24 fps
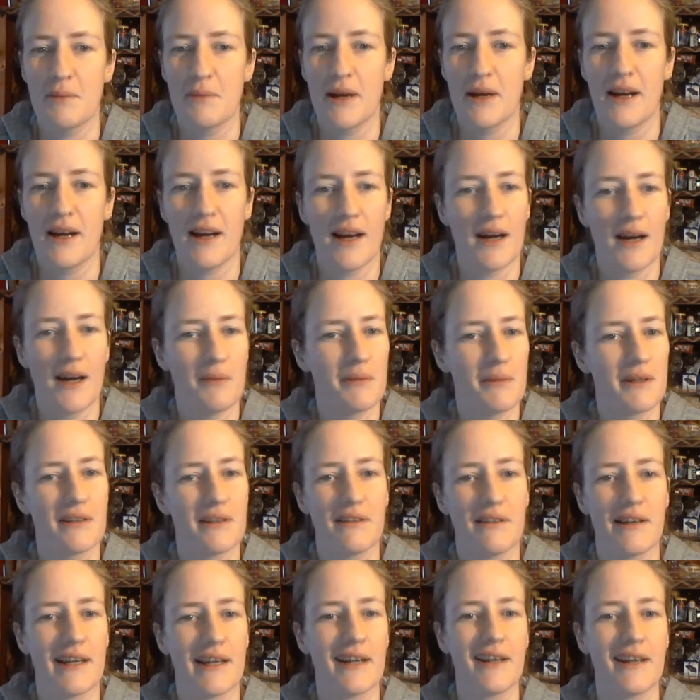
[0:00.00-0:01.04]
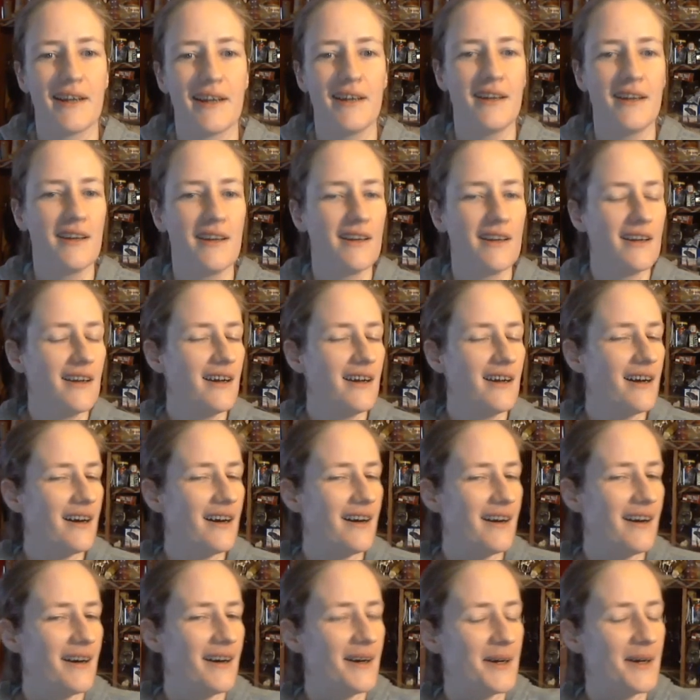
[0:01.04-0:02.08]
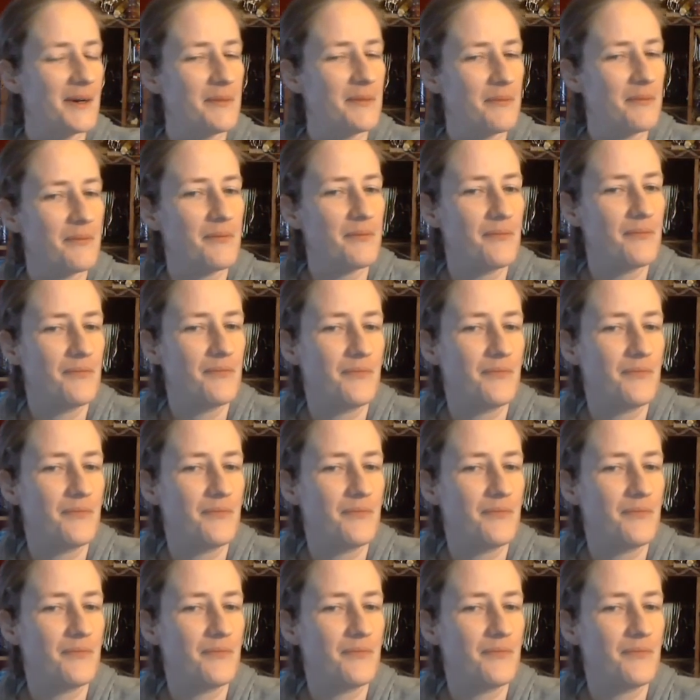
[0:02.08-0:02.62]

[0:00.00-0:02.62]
a happy lady um,